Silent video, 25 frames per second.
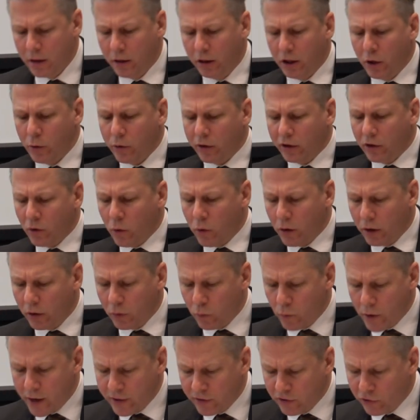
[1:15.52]
The lower
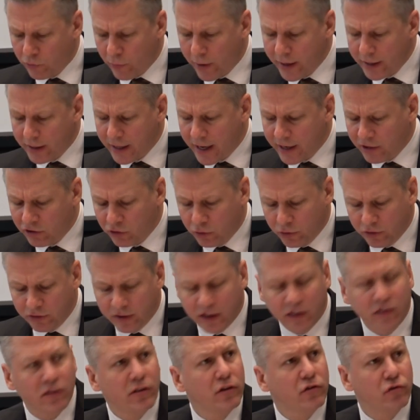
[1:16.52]
court went to great lengths to
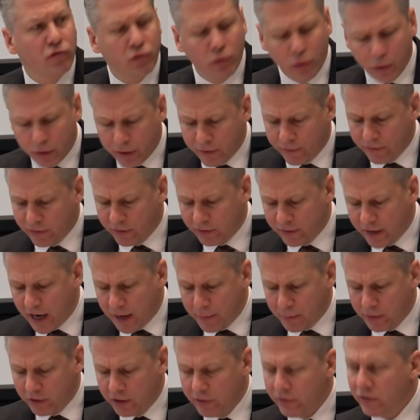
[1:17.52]
assess the truth of the
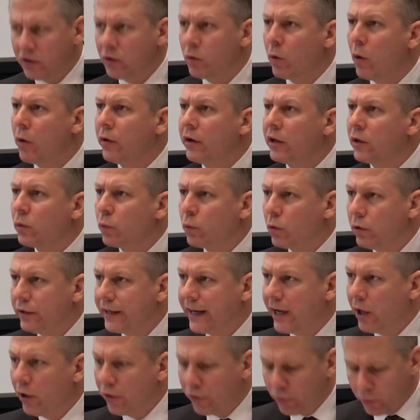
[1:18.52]
statements, even quoting the
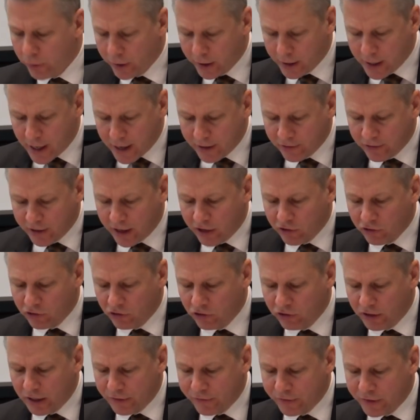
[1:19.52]
World Health
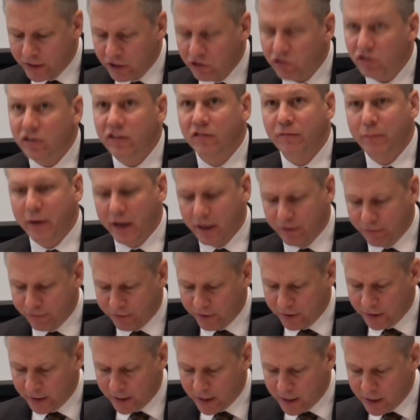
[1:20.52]
Organization's definition of
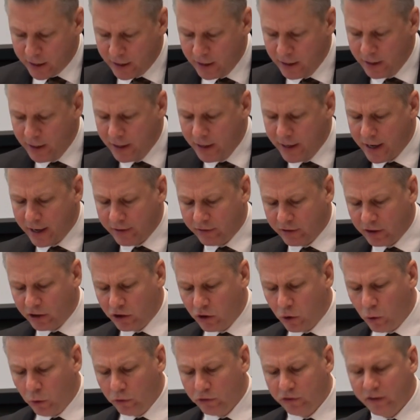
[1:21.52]
pedophilia as the
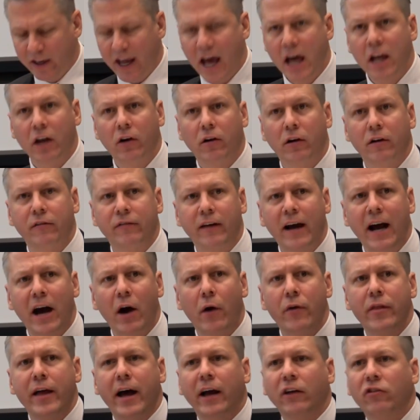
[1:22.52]
gold standard of
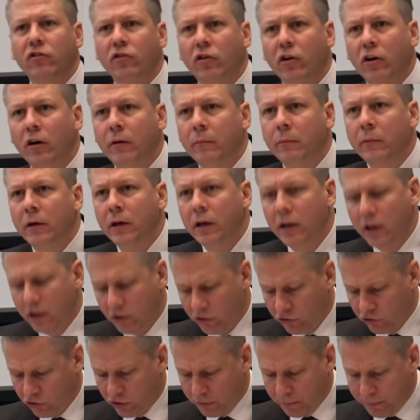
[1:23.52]
how that term
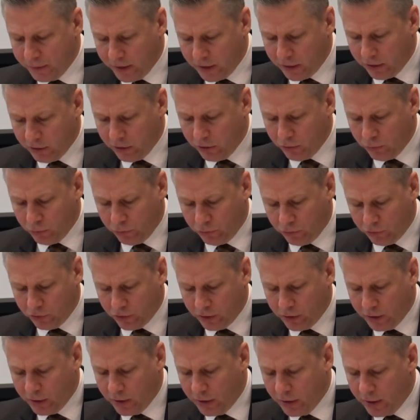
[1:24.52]
should be
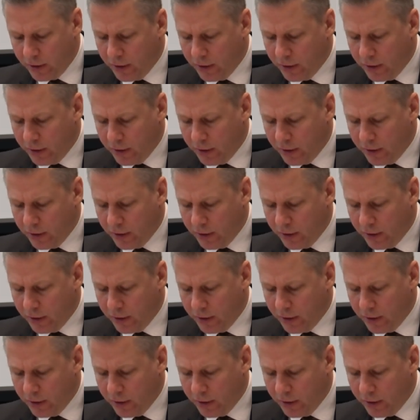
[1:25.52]
used.